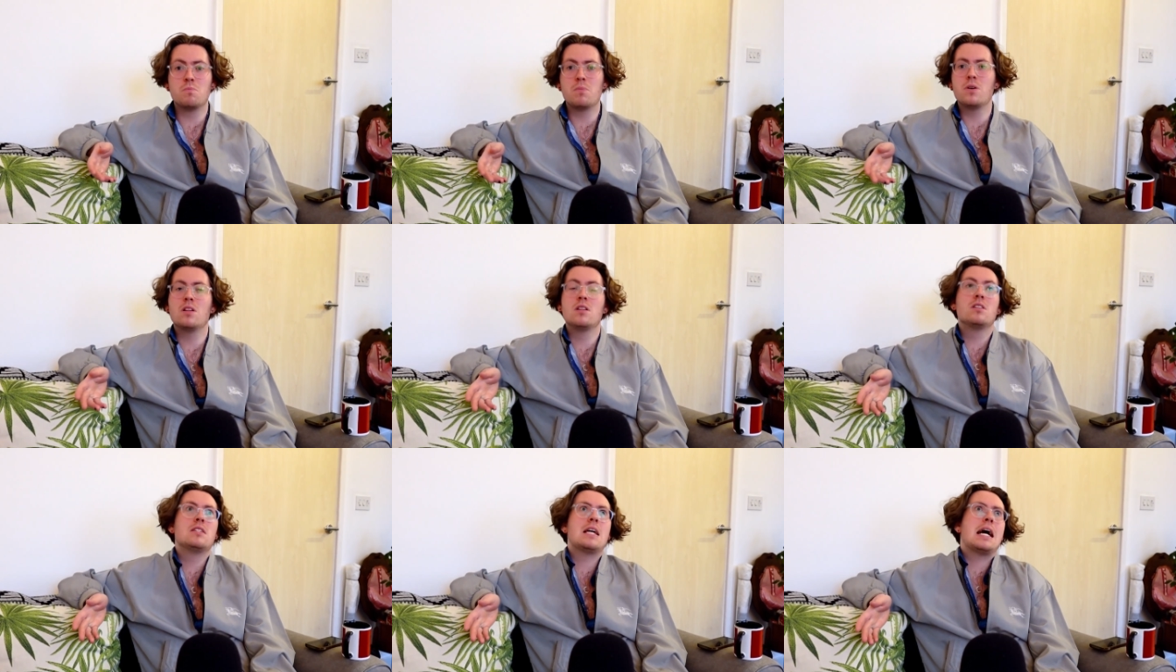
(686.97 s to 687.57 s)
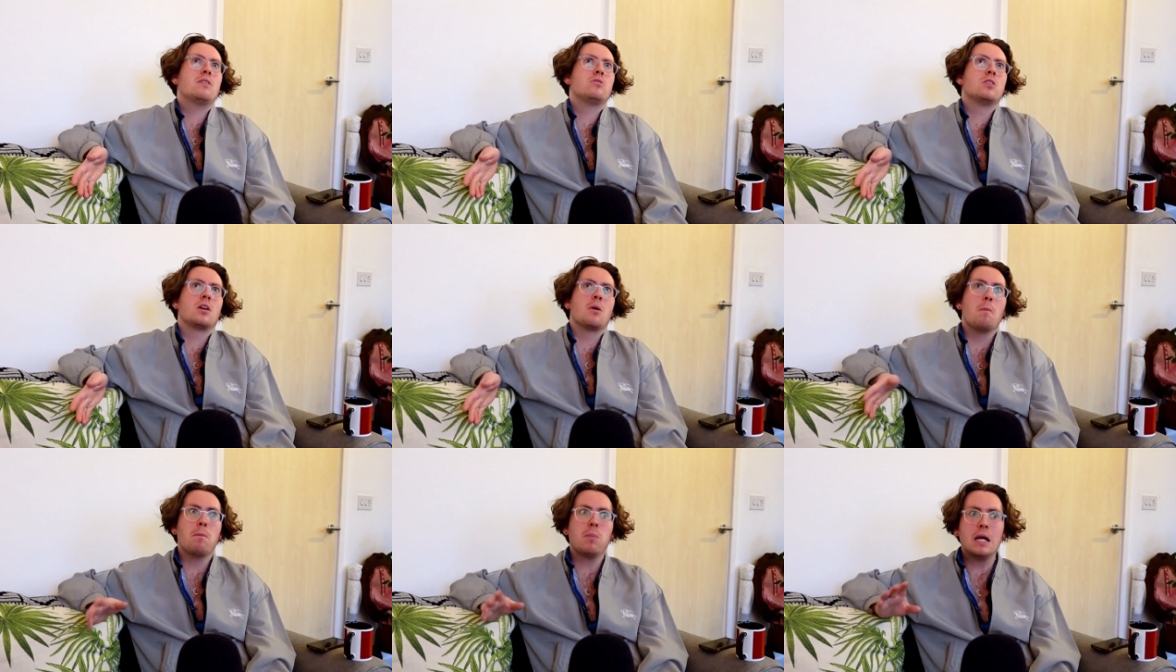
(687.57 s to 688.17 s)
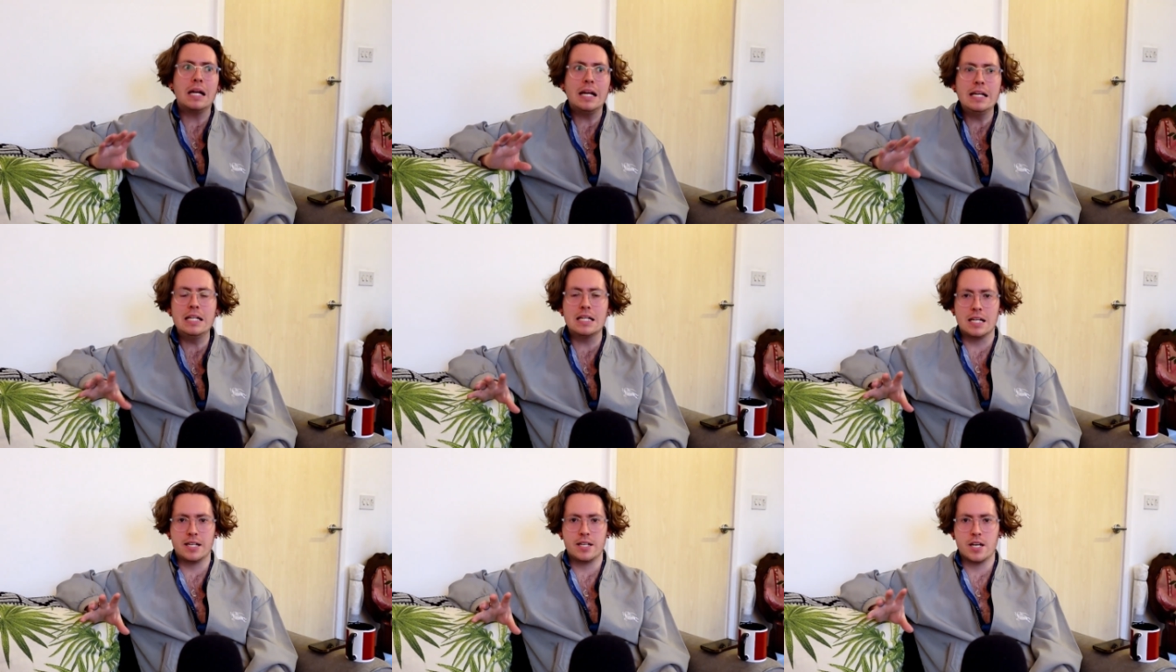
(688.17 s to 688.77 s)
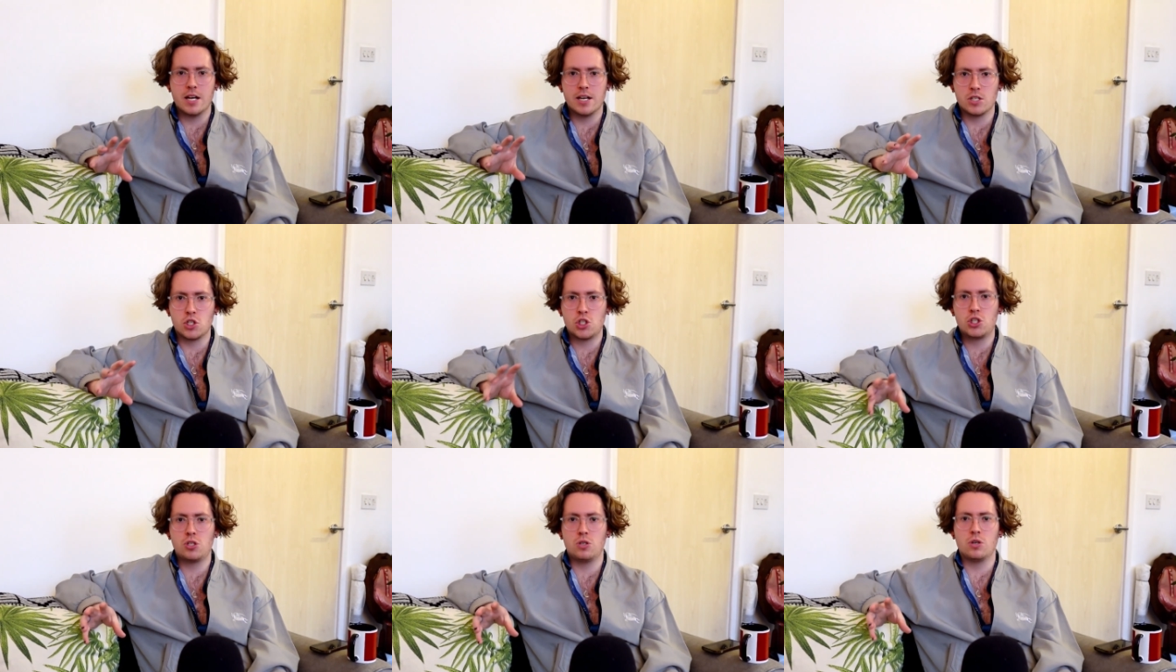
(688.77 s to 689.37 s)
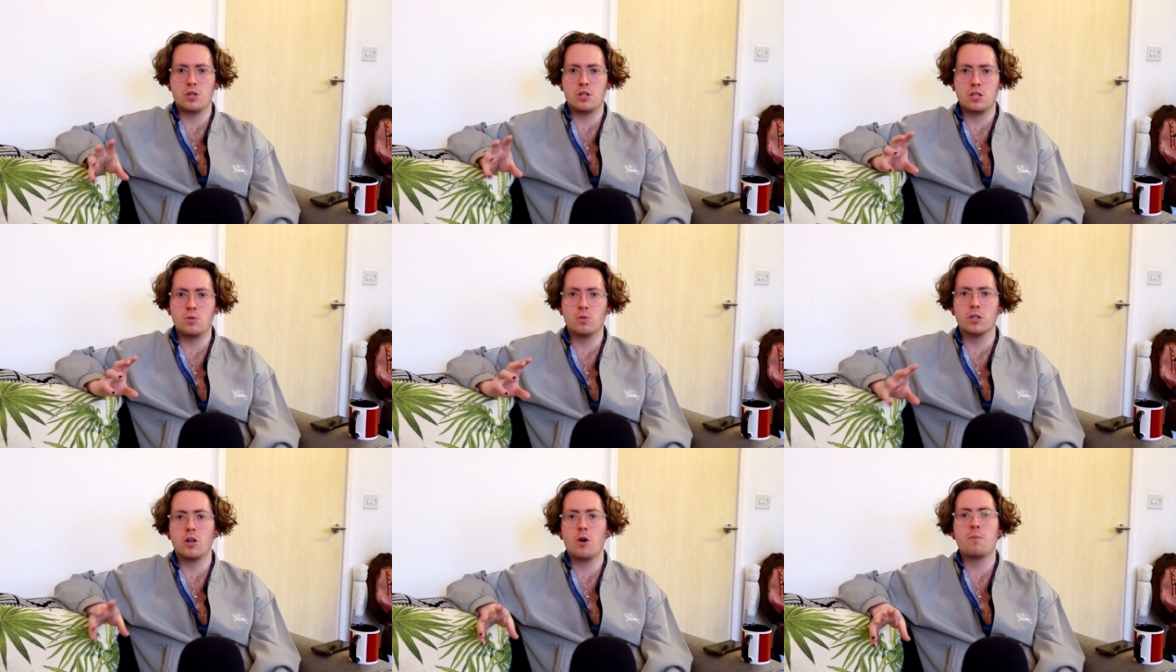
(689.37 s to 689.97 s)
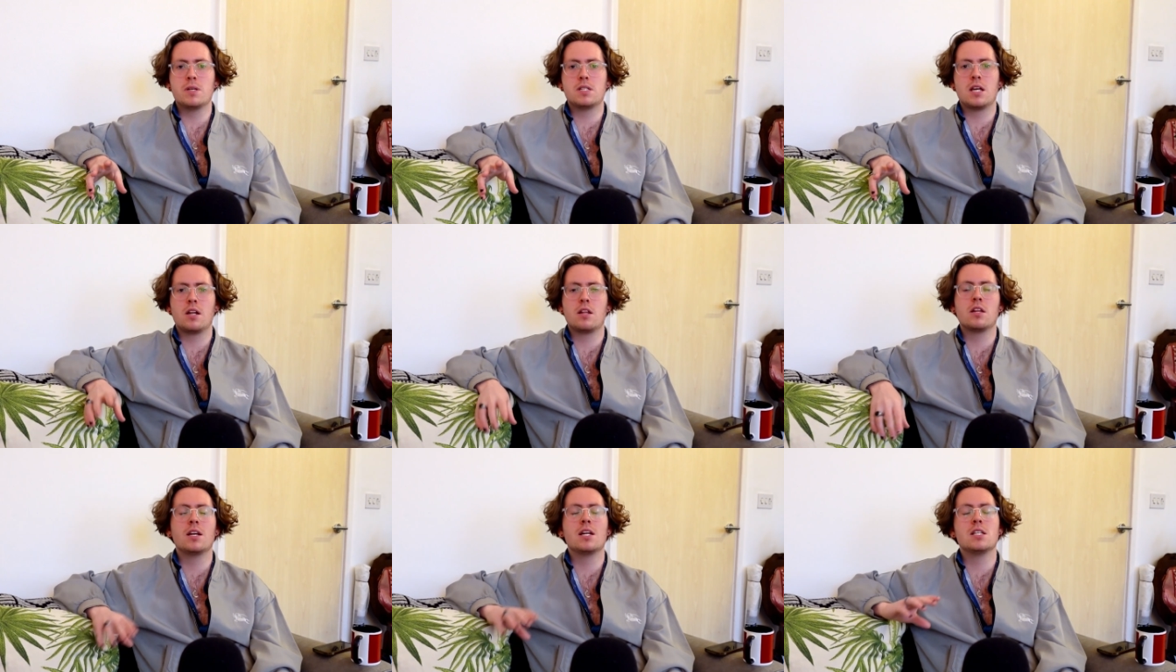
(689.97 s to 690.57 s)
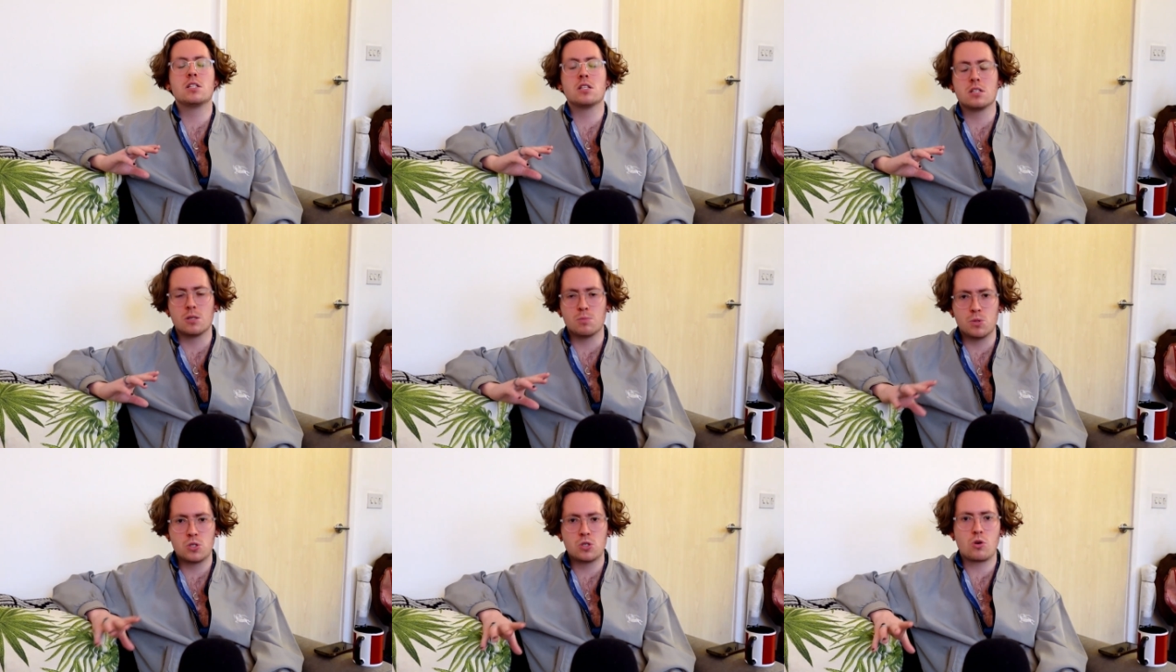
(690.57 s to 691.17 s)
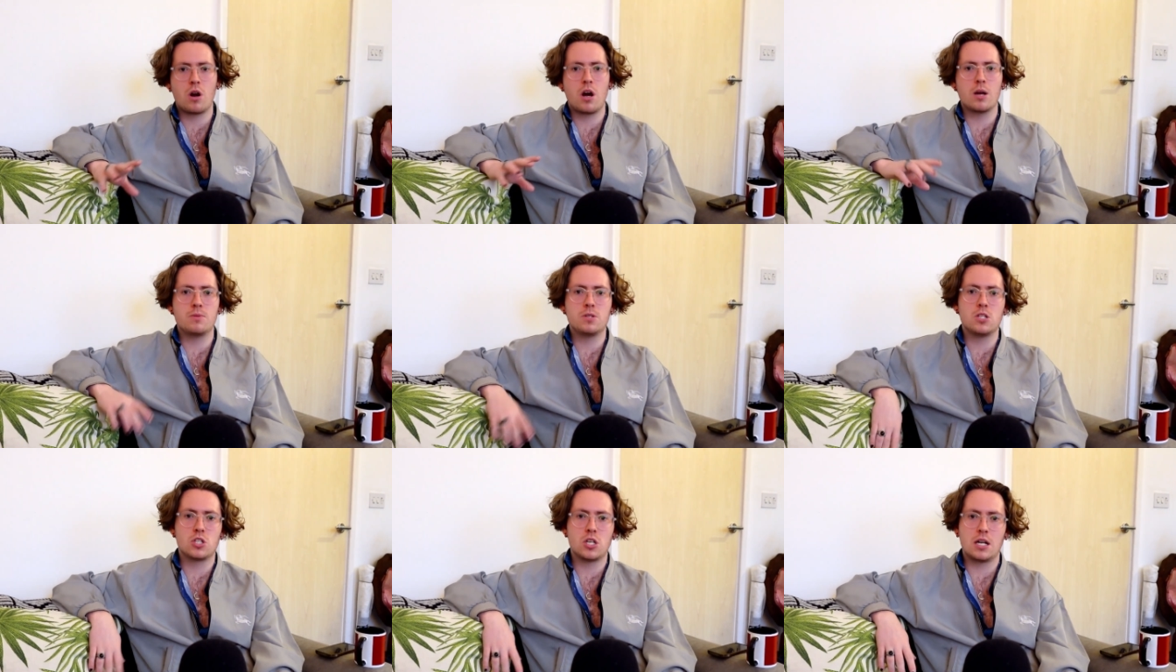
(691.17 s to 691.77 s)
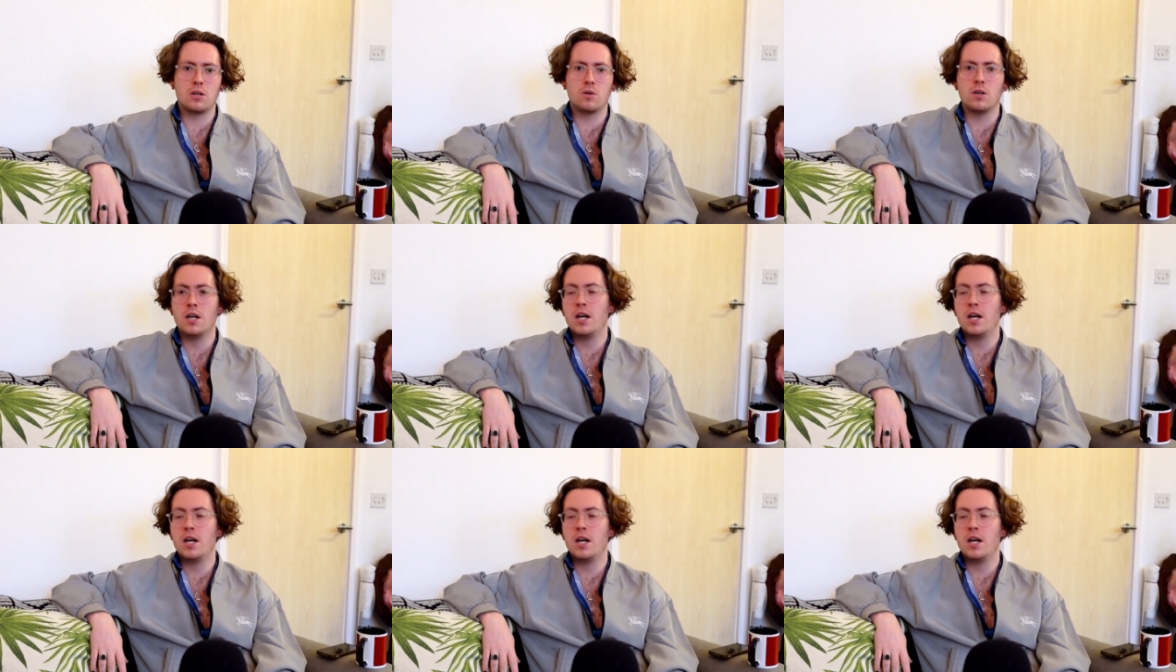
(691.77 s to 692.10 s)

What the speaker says: But how to completely assure that you will not miss anything is to subscribe to the channel.